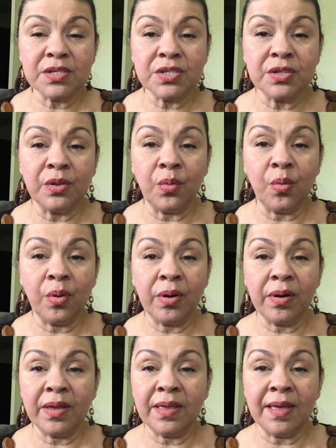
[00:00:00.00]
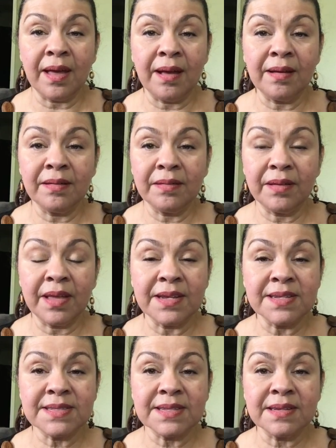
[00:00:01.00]
to lure young,
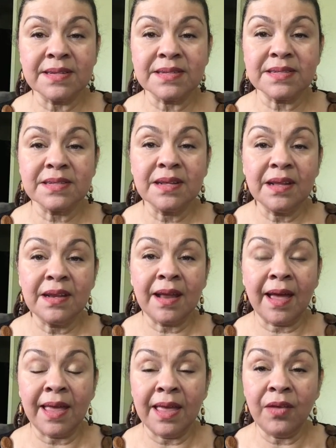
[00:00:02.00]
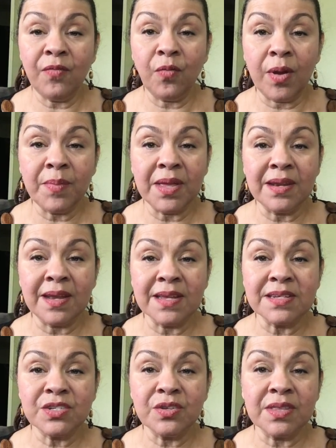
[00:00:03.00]
innocent, naive women
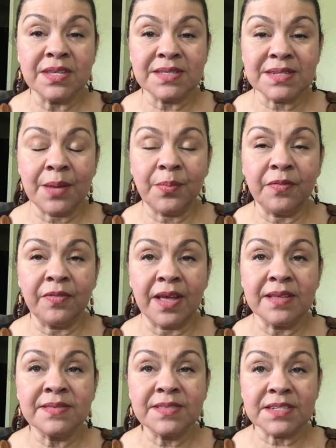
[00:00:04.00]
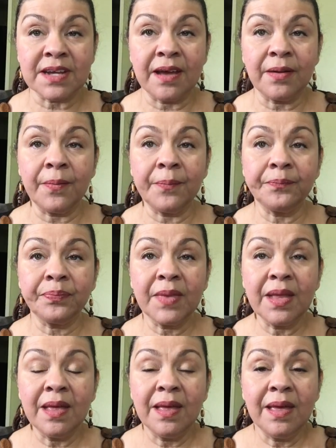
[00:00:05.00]
into this type of lifestyle.
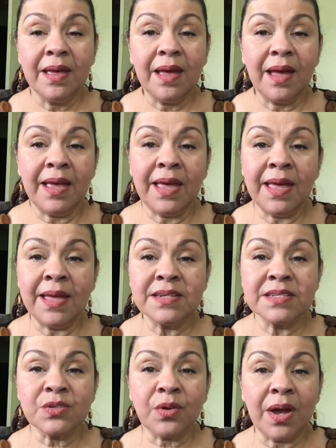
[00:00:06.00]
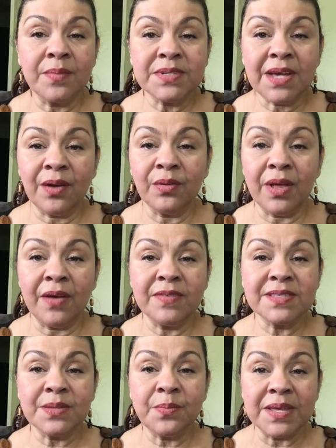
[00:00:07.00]
He described how love
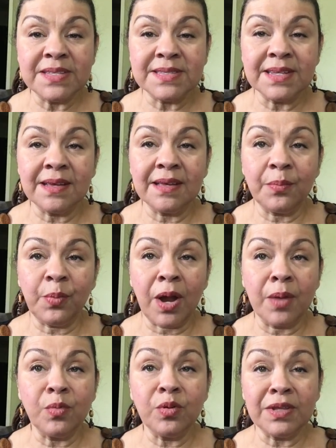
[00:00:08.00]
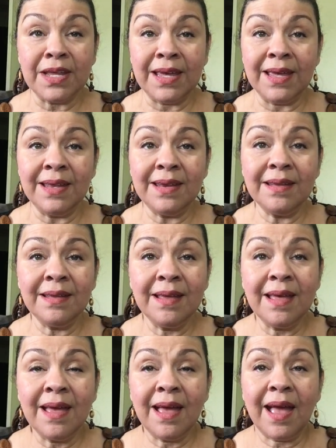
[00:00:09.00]
is a basic primal need
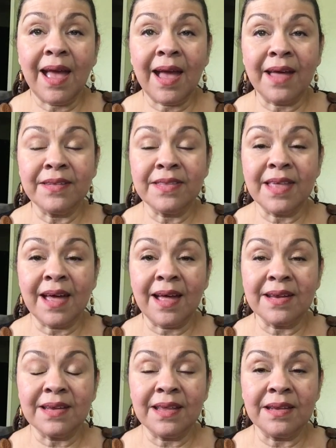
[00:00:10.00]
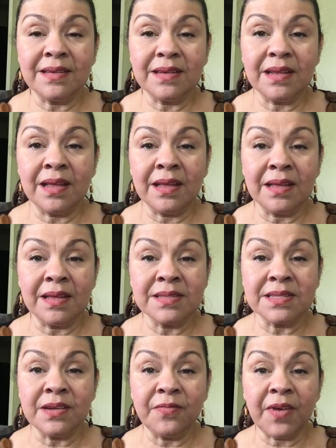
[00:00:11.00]
and that it
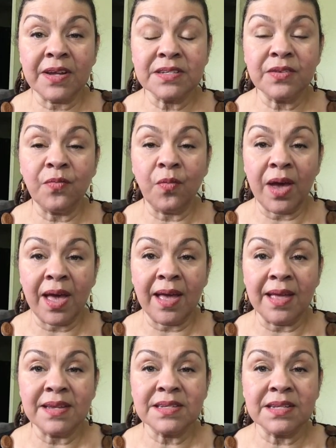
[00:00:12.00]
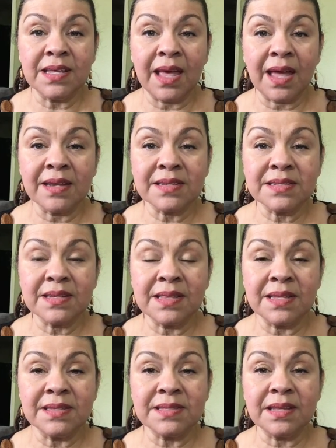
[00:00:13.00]
is an effective way to get
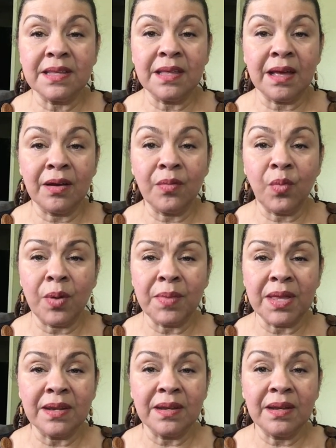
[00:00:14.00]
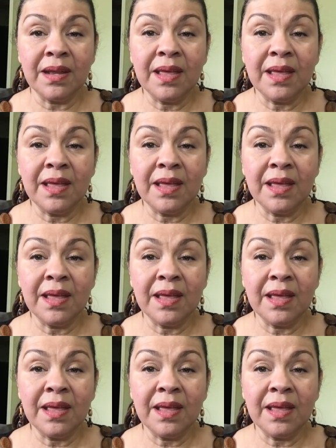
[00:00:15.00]
these young women